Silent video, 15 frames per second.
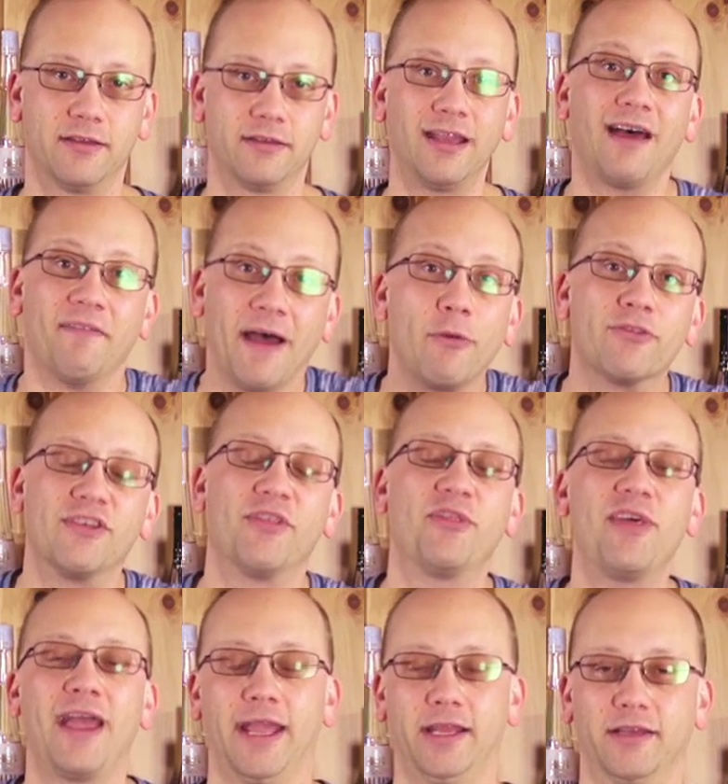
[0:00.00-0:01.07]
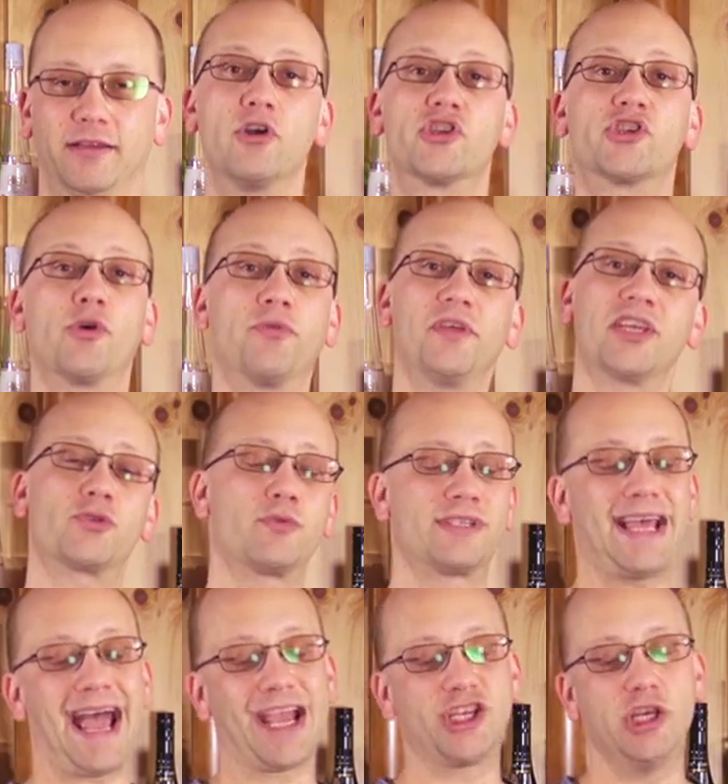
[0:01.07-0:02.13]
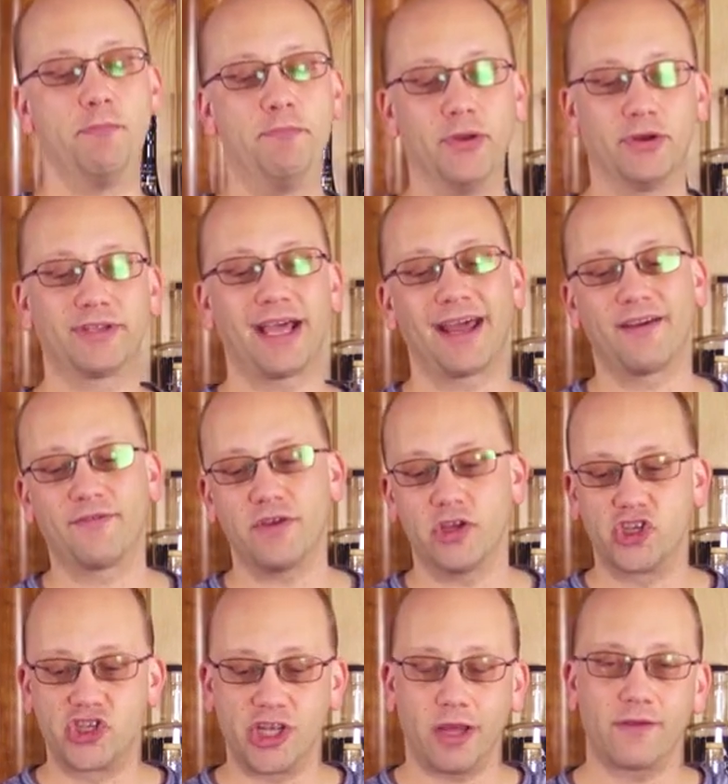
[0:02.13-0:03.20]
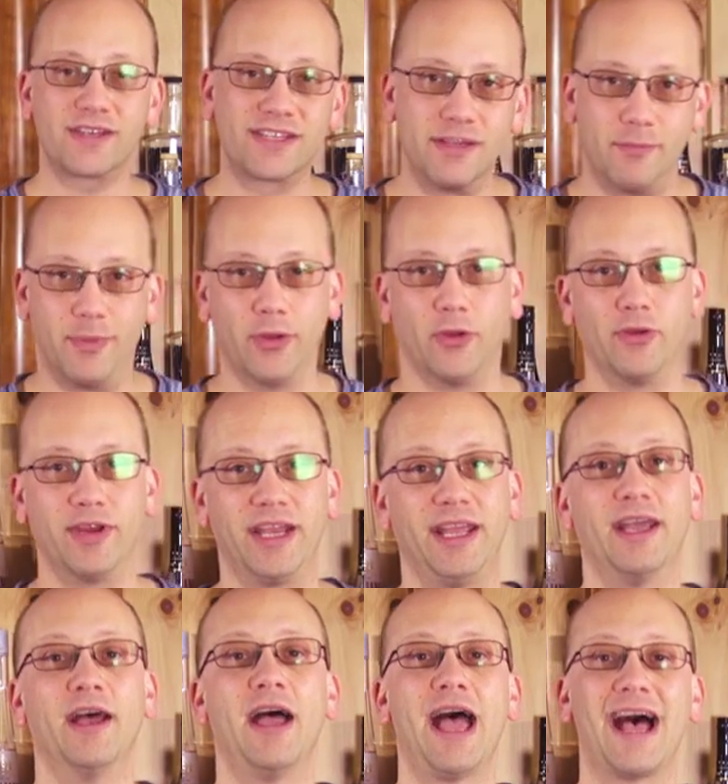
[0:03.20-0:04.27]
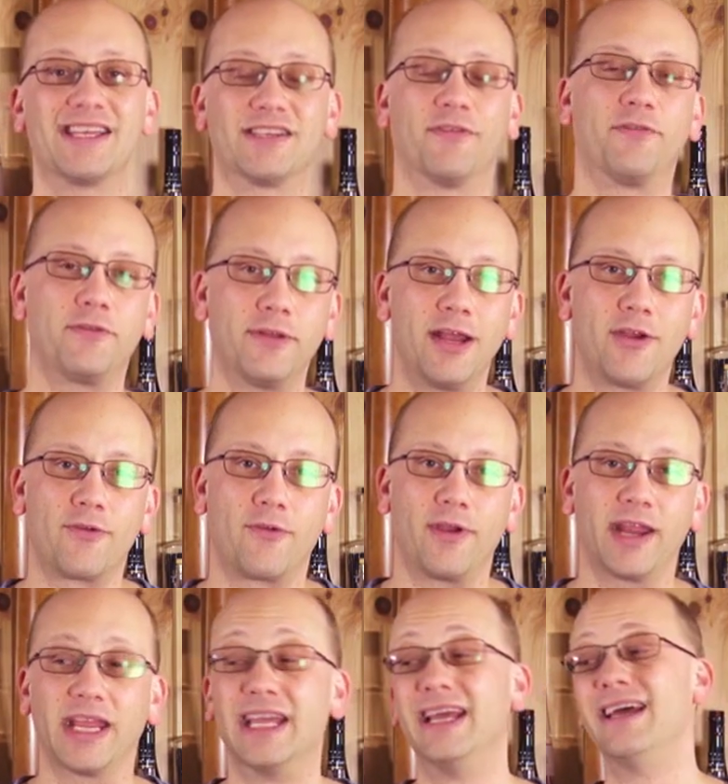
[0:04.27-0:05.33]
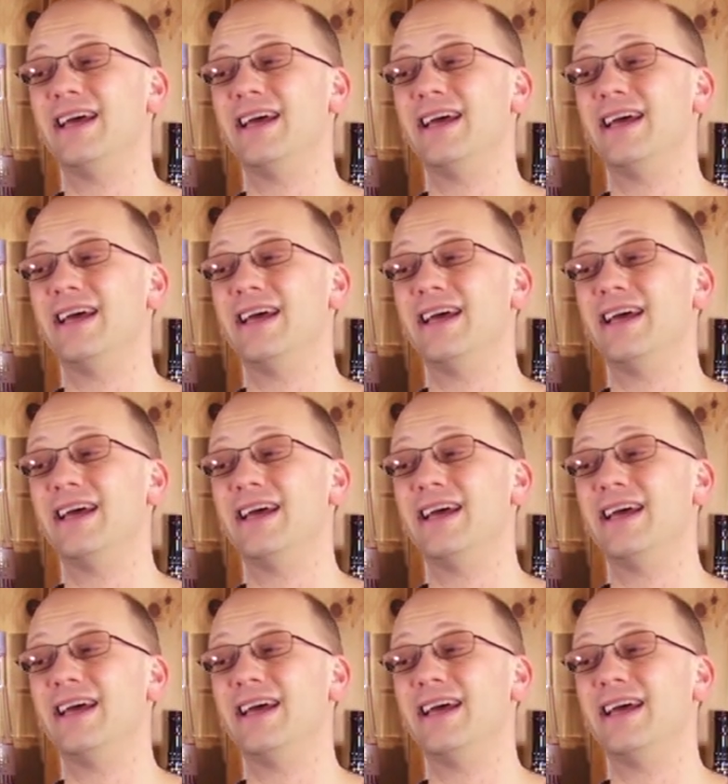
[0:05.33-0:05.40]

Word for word: Yeah, that was a thing. So this was actually built out of shelf stability as a flavoring.